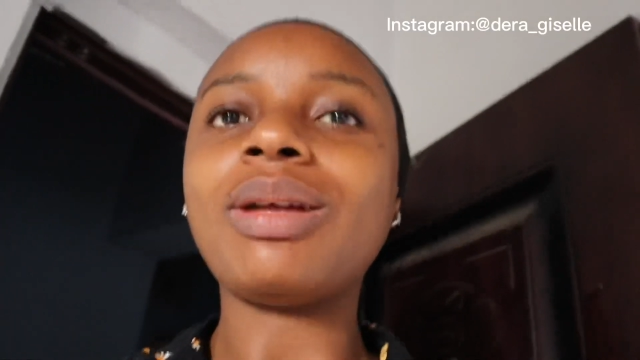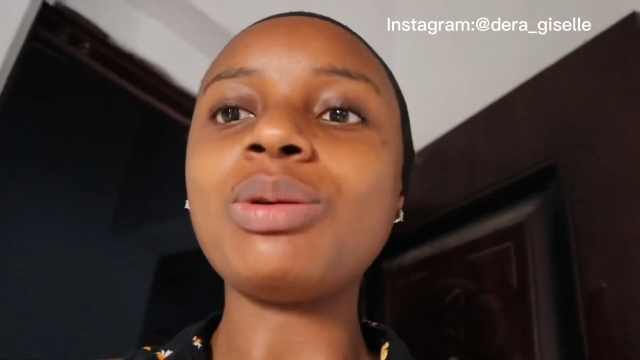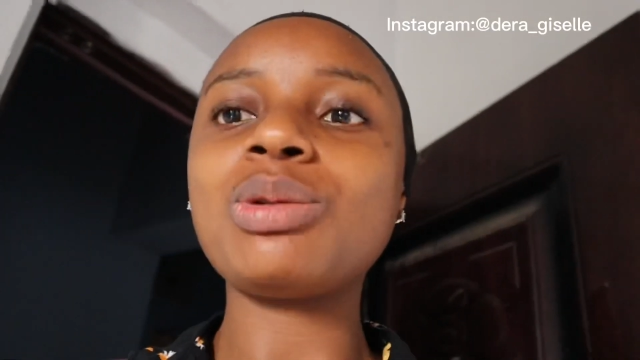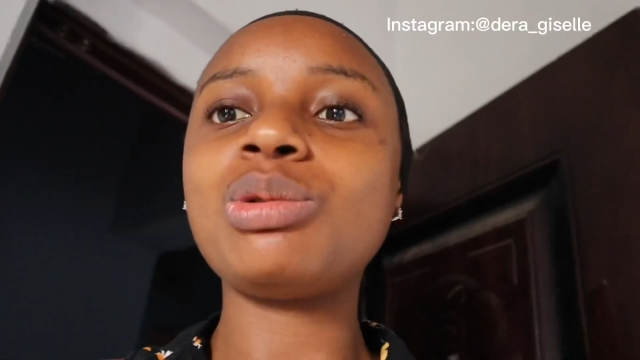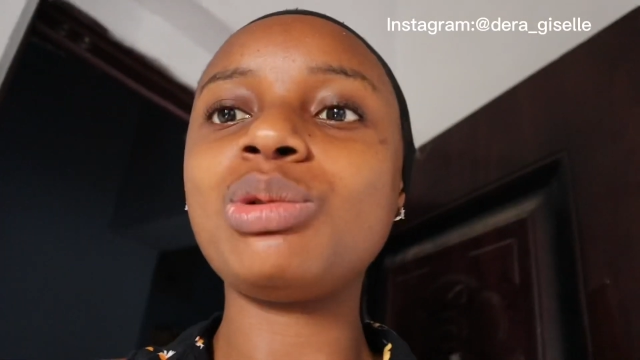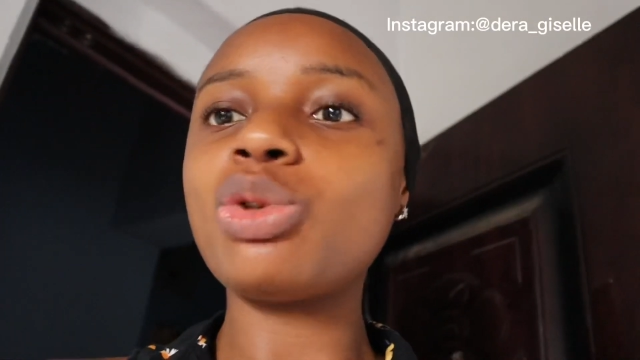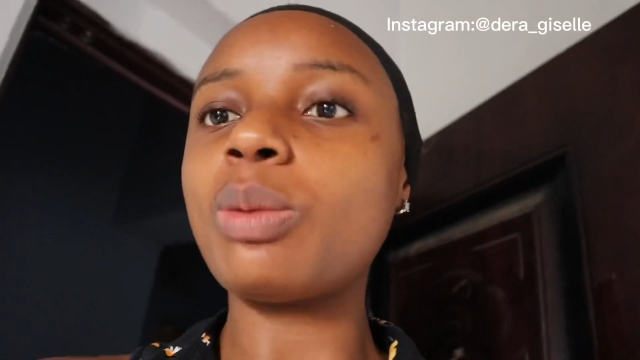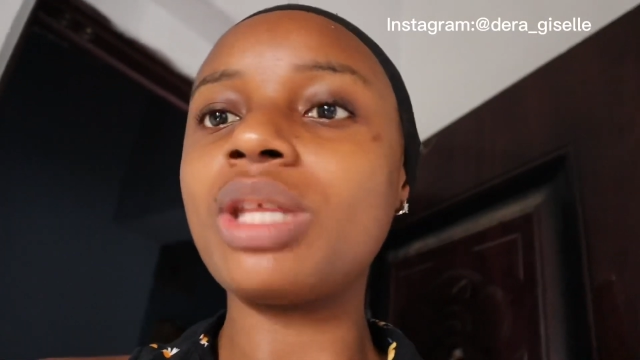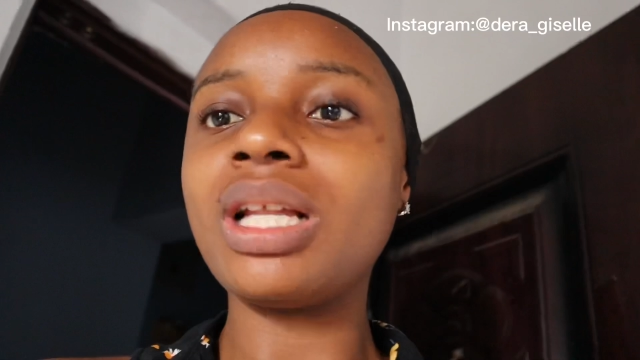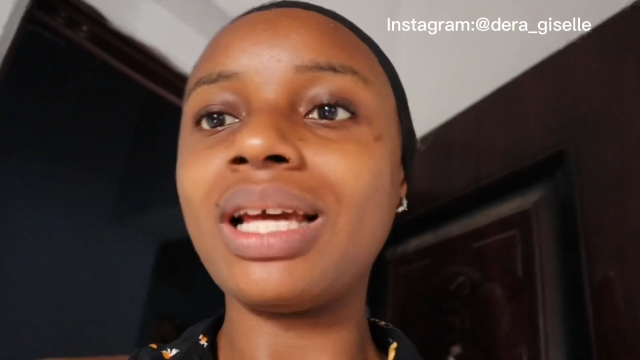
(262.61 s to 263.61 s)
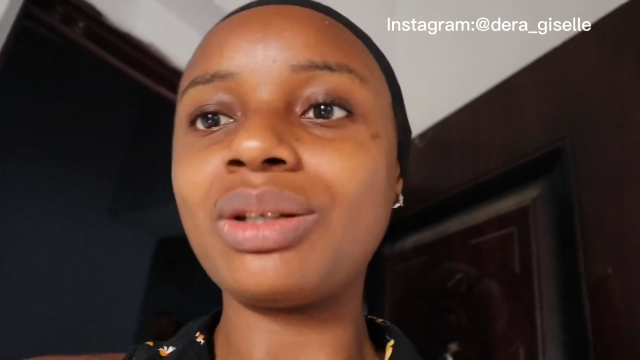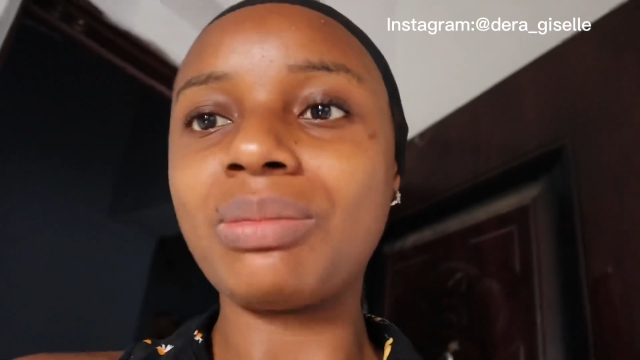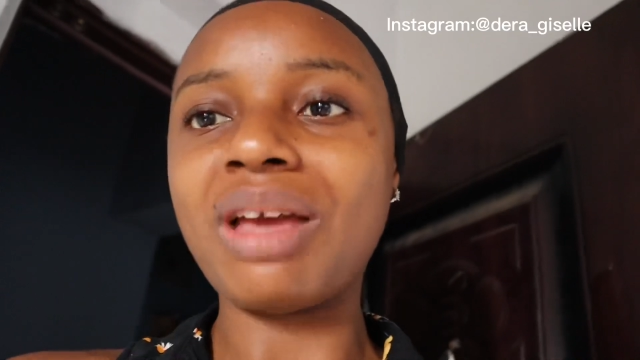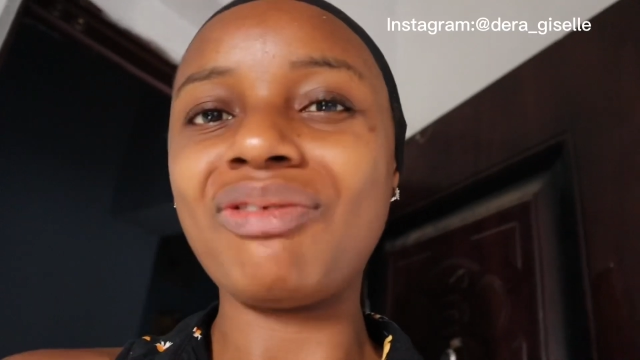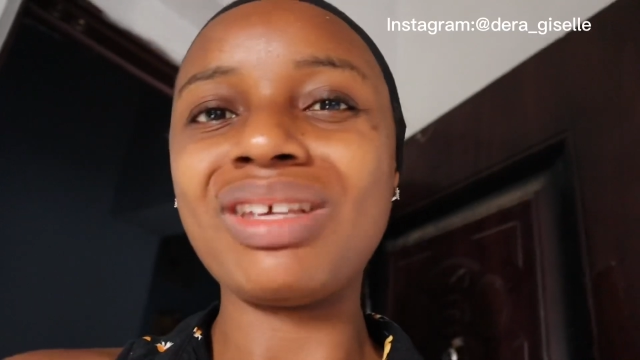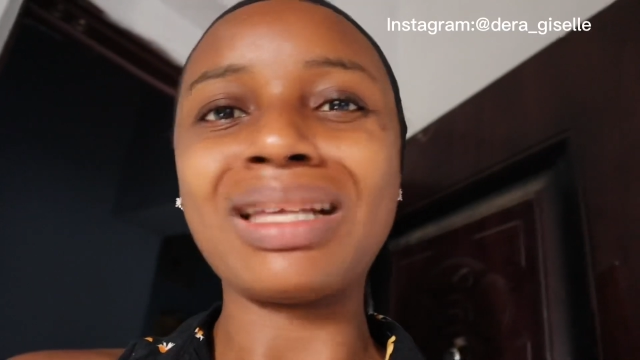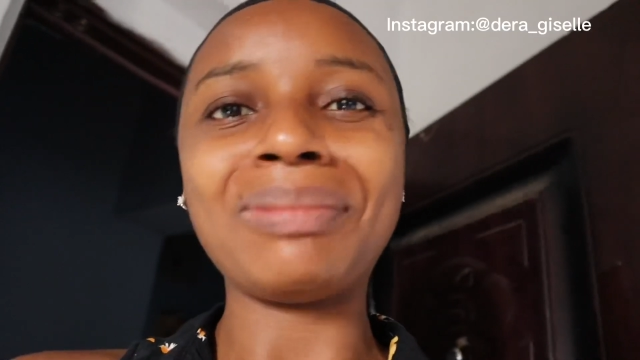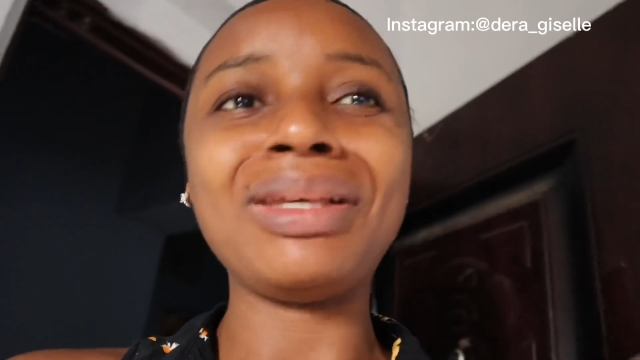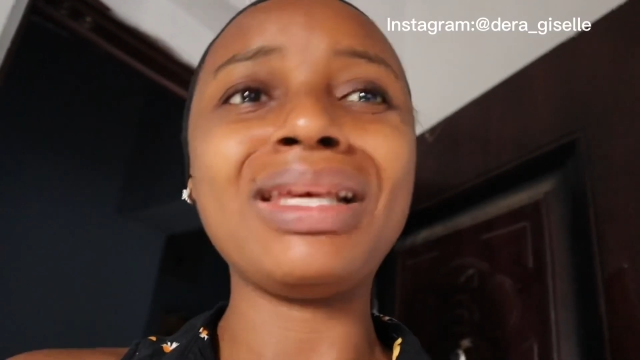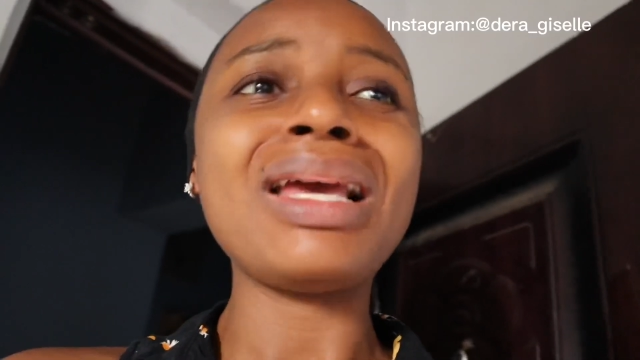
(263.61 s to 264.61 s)
I want to do something light on my face. I
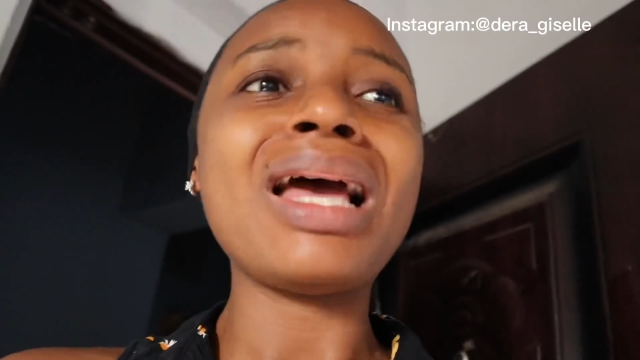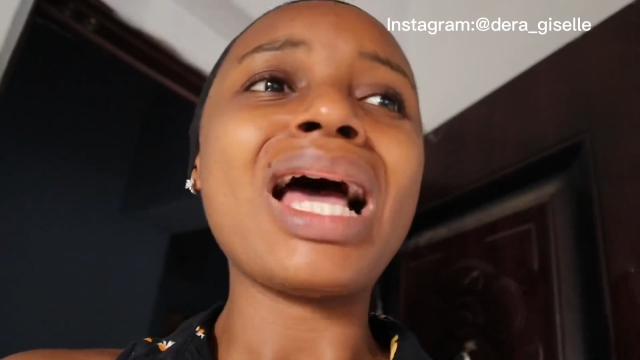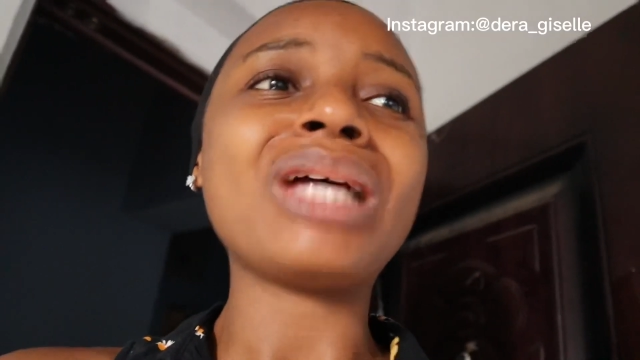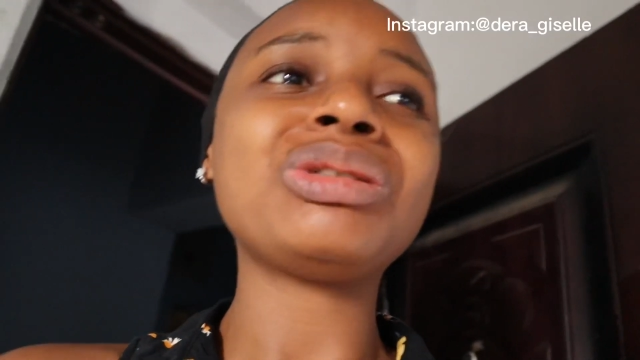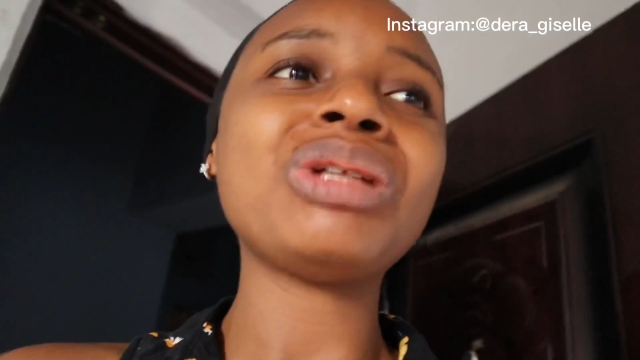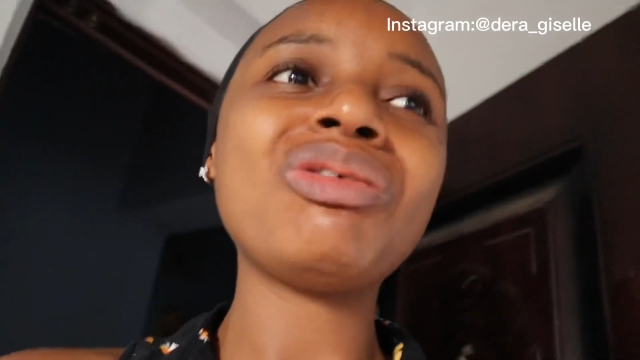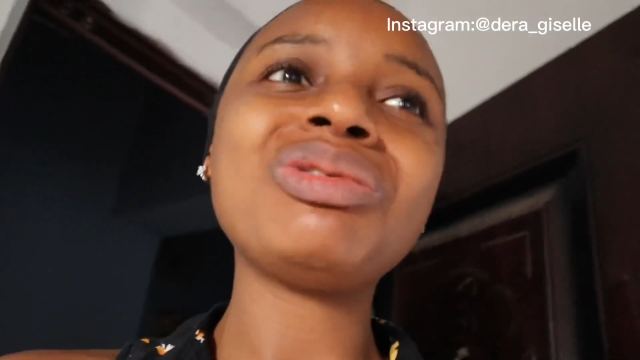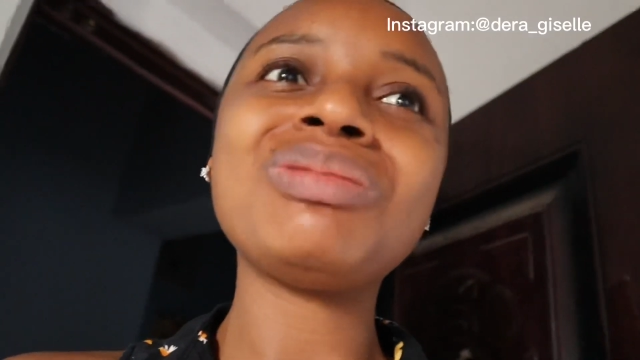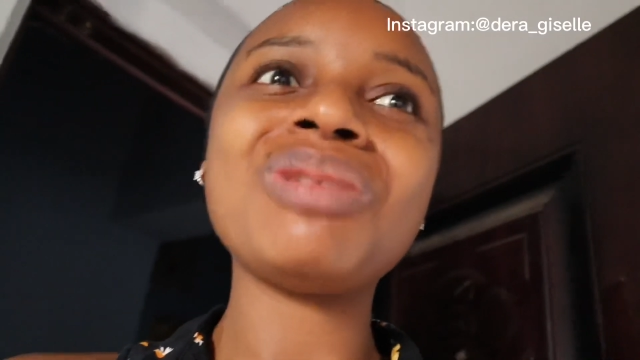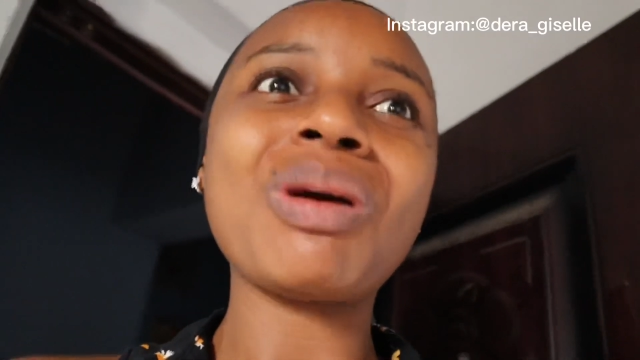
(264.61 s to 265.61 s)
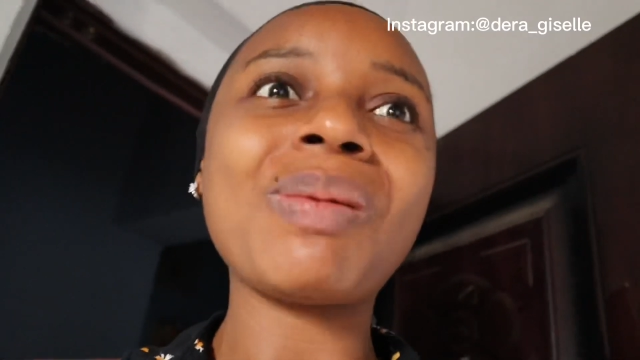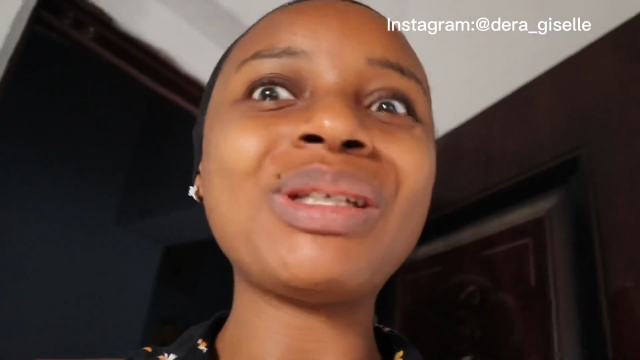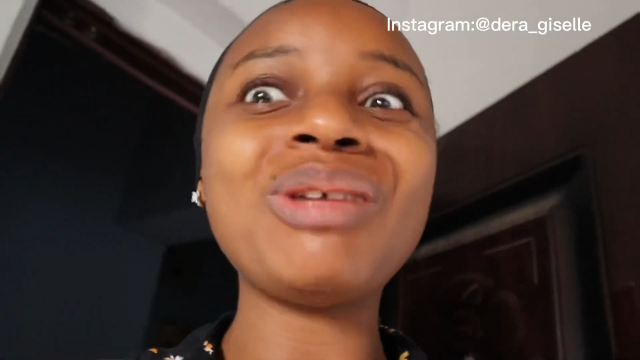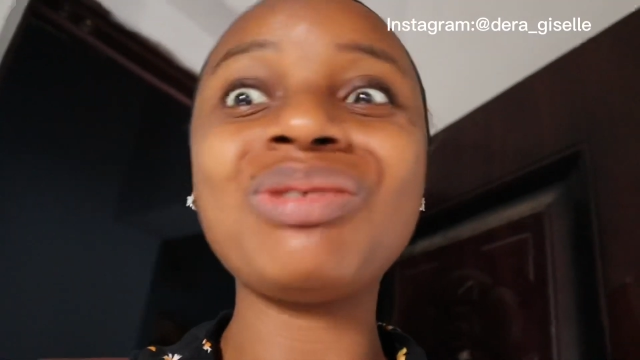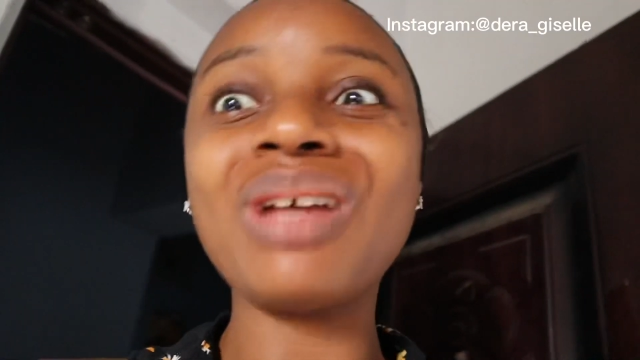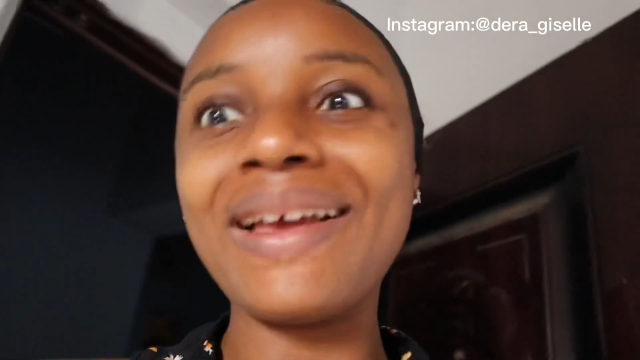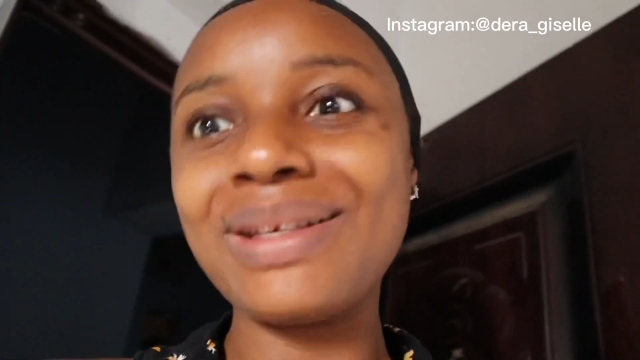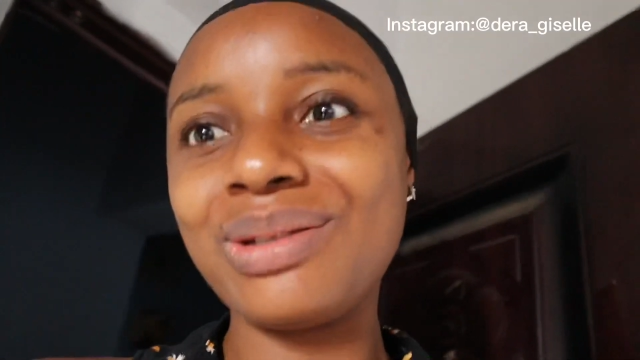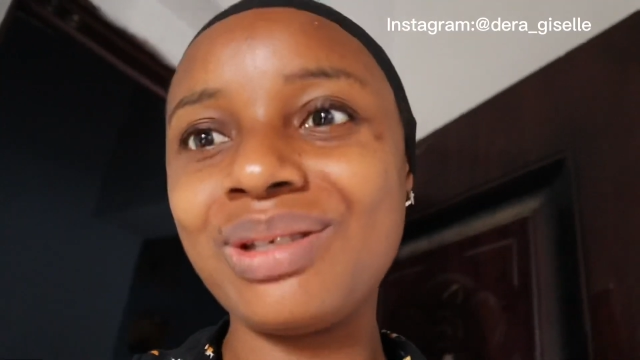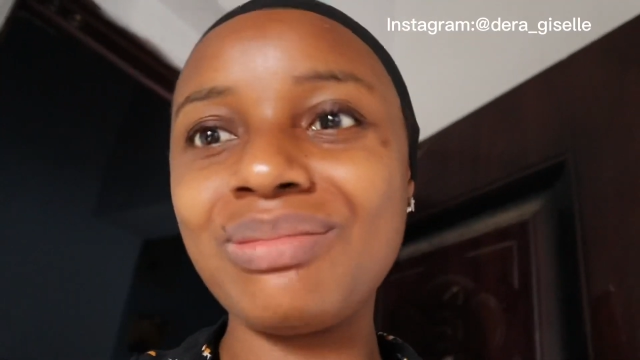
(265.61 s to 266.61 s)
should not even do makeup. I don't even know how
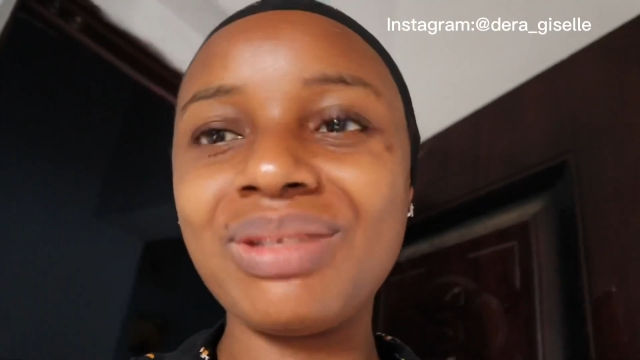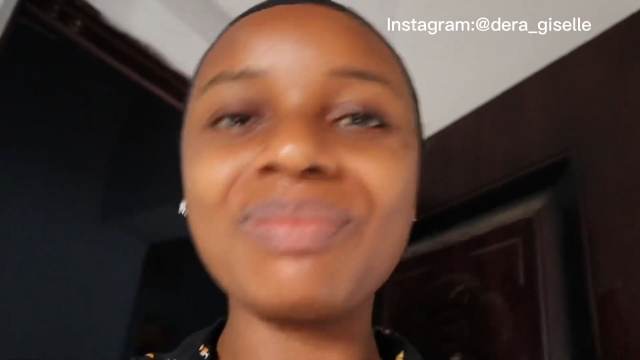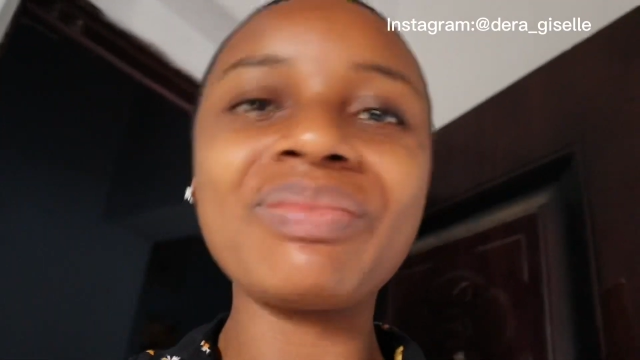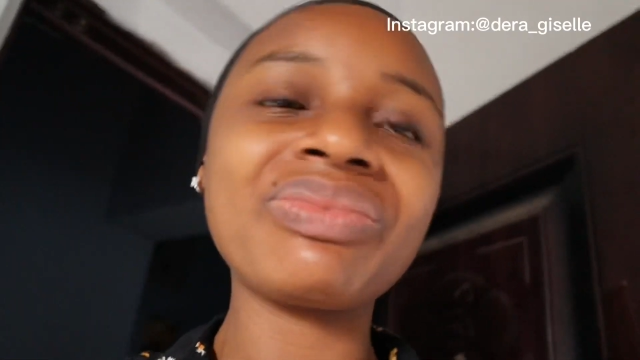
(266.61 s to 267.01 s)
it's doing me.